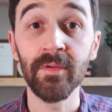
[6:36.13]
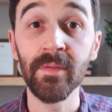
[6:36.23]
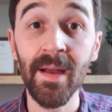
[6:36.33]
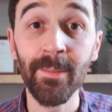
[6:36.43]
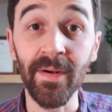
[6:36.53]

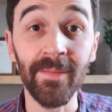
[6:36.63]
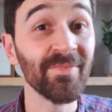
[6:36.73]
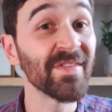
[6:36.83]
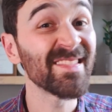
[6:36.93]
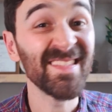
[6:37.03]
Remember,
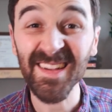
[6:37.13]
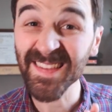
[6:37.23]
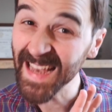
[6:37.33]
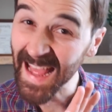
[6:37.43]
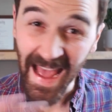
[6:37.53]
this
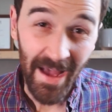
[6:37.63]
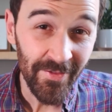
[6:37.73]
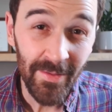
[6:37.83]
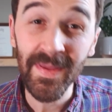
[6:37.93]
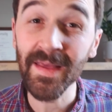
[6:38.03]
doesn't
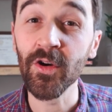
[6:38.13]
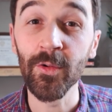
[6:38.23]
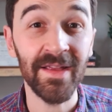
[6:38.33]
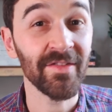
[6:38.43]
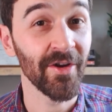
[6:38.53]
have to be a
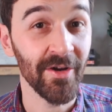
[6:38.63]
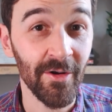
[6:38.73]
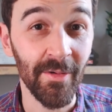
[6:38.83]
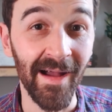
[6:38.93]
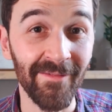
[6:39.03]
quick
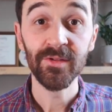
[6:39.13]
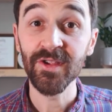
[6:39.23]
turnaround.